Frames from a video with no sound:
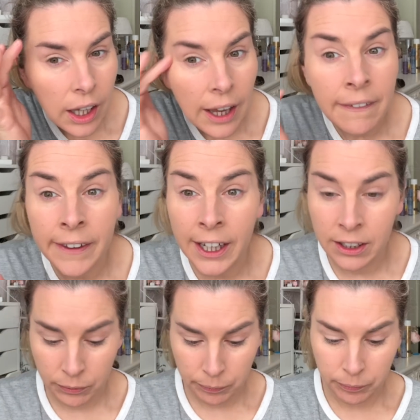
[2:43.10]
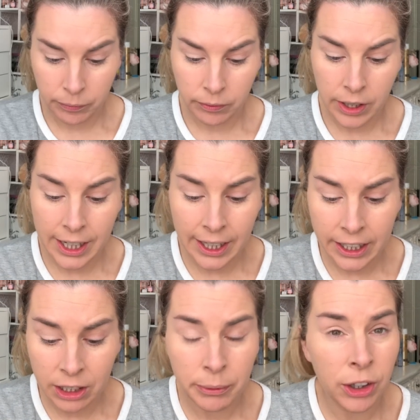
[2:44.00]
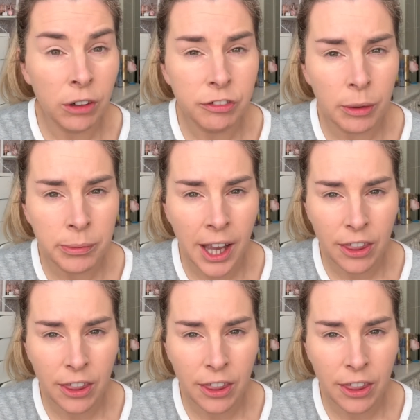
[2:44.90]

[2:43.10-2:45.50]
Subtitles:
And then it kind of went on from that.